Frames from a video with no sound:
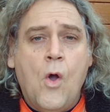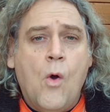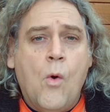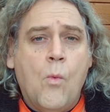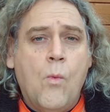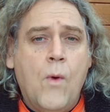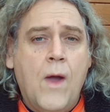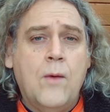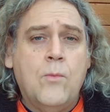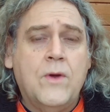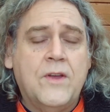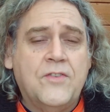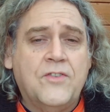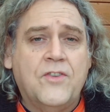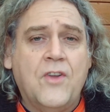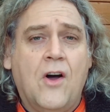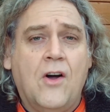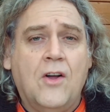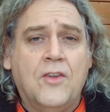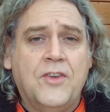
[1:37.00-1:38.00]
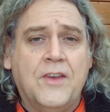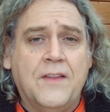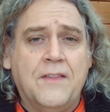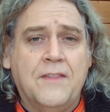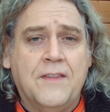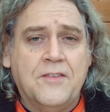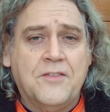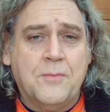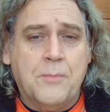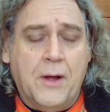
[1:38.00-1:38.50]
Where we're starting
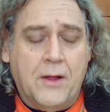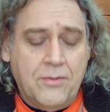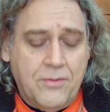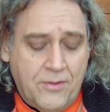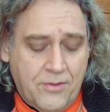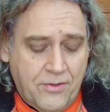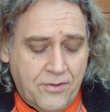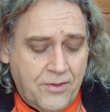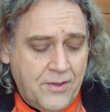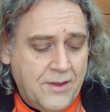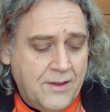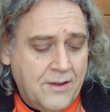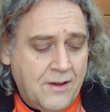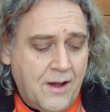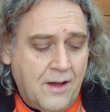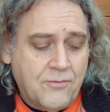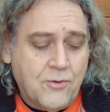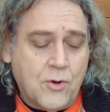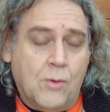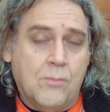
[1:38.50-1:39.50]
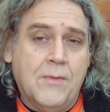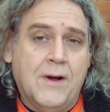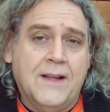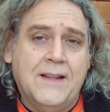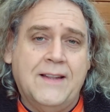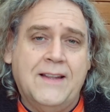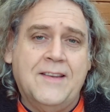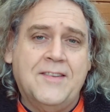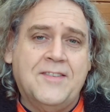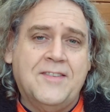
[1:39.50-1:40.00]
this month, I've got my
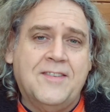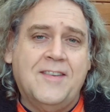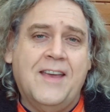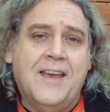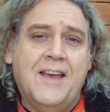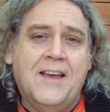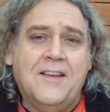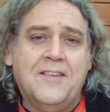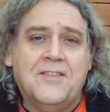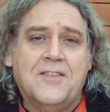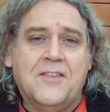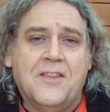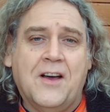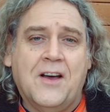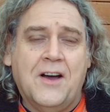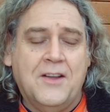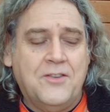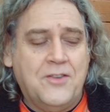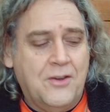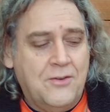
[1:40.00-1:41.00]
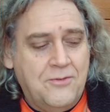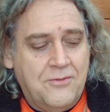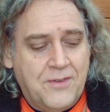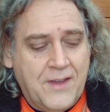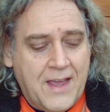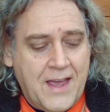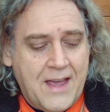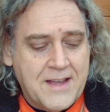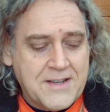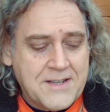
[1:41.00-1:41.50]
list here so that I don't
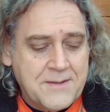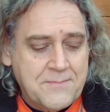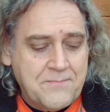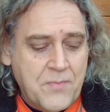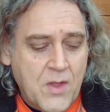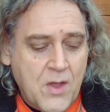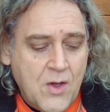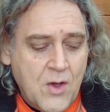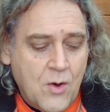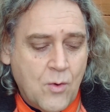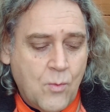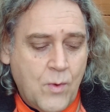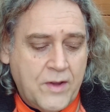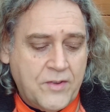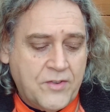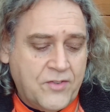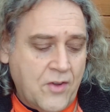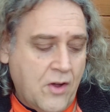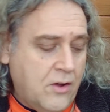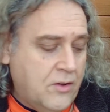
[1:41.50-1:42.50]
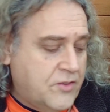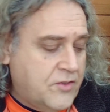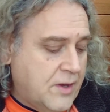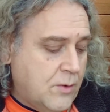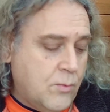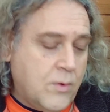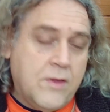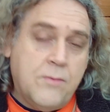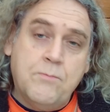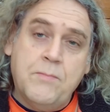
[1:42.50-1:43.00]
forget. We're starting
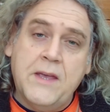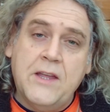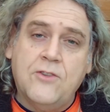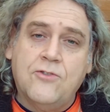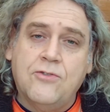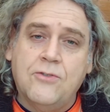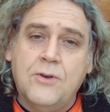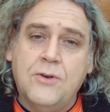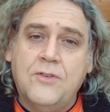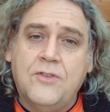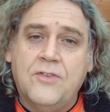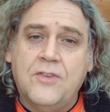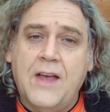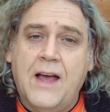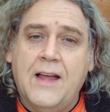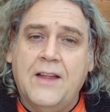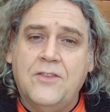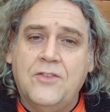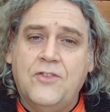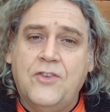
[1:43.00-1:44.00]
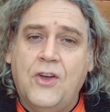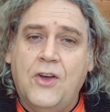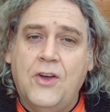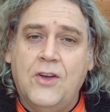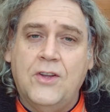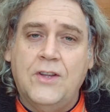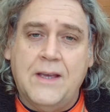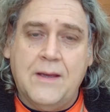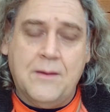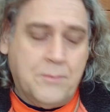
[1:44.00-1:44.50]
with beetroots and
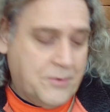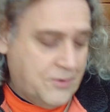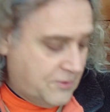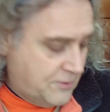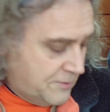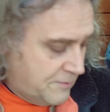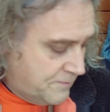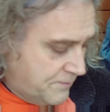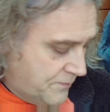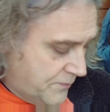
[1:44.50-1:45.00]
turnips.